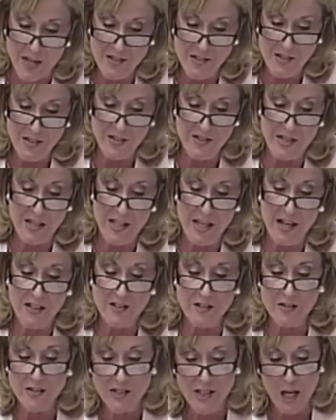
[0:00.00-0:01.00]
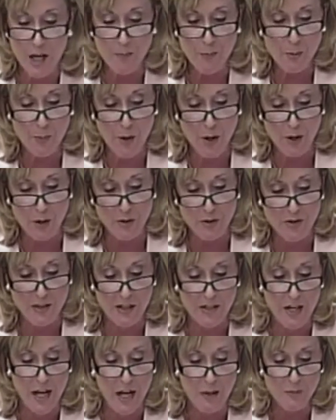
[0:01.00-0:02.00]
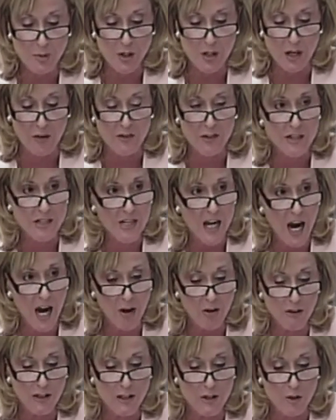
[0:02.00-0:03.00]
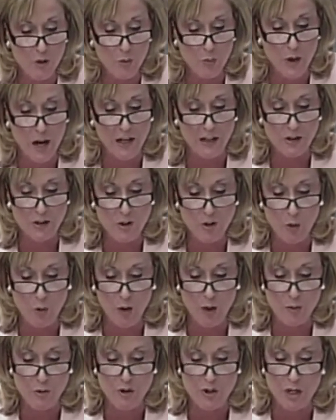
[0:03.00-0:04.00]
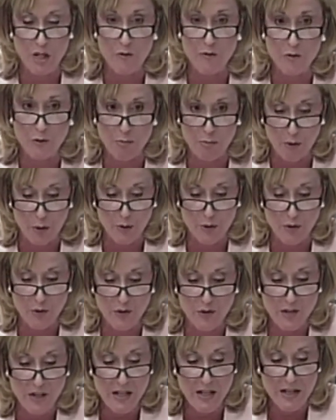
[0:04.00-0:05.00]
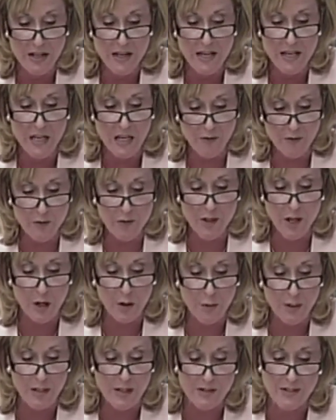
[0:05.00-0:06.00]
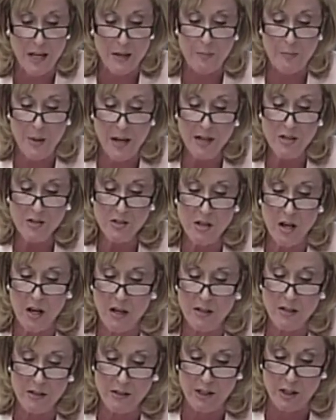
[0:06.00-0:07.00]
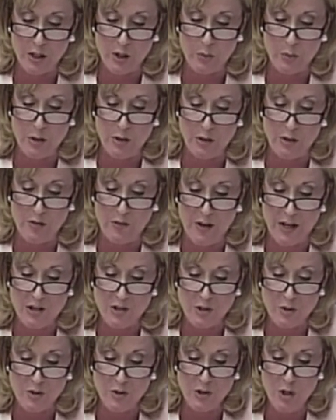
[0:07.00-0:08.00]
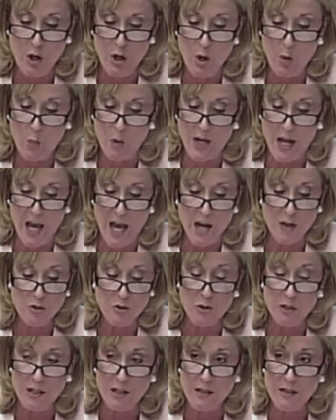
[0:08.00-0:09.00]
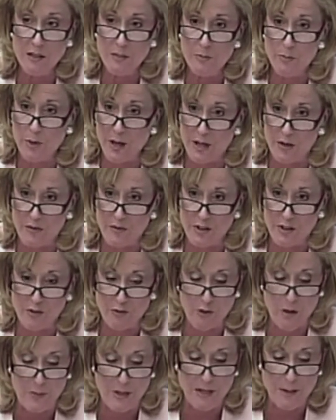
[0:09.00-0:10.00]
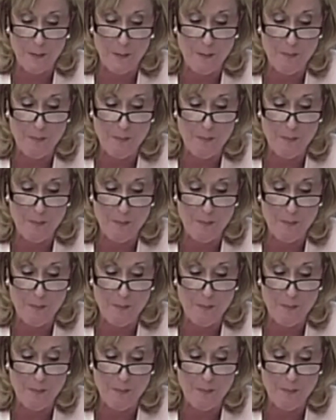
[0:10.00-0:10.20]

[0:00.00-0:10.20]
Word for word: SEC has instead proposed the adoption of an entirely new regulatory regime for brokers, even though it is at best unclear whether investors would actually benefit from it.